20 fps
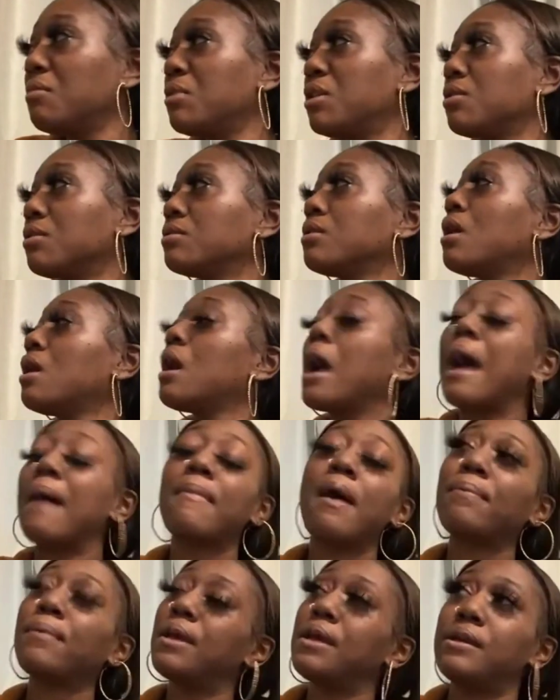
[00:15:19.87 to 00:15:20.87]
him either. I'm
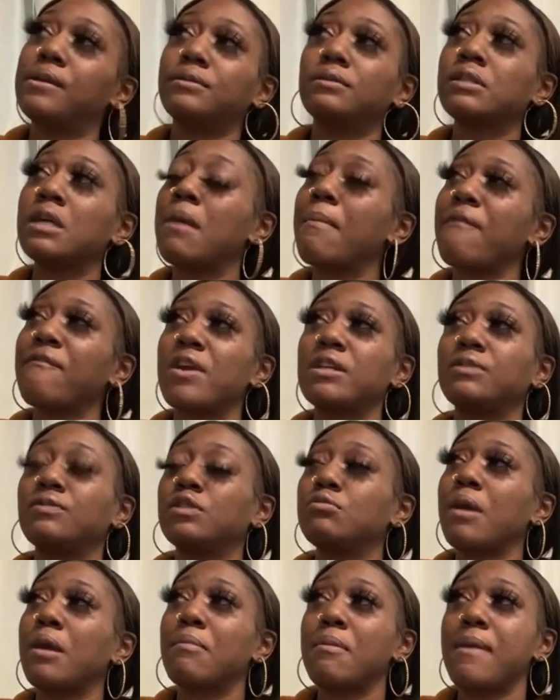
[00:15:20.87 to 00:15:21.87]
not playing. Get out my face before
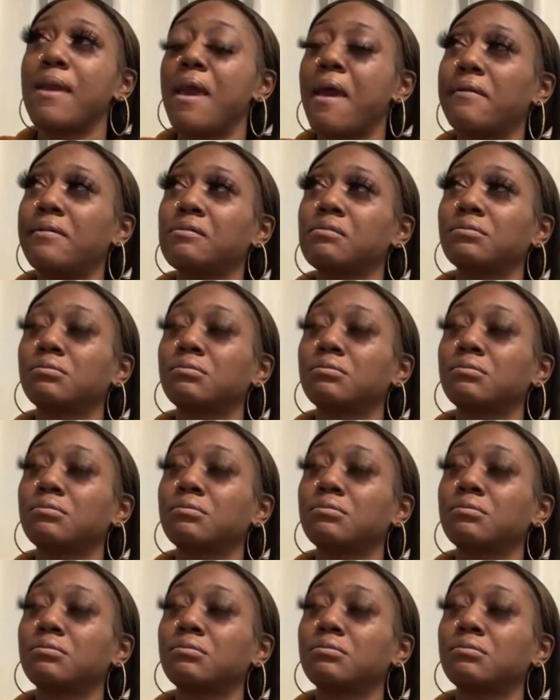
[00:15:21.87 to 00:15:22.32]
you make me mad.